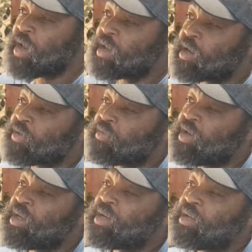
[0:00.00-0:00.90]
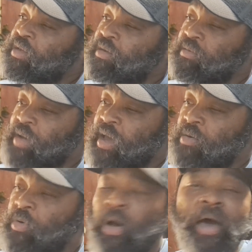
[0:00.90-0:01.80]
kind of green in here. I
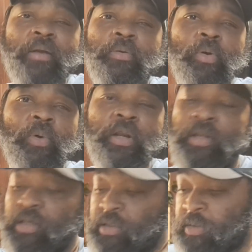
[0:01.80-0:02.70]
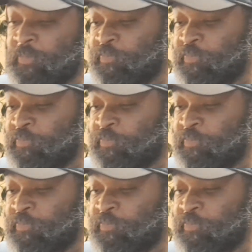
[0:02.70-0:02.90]
don't know. I don't know what it is.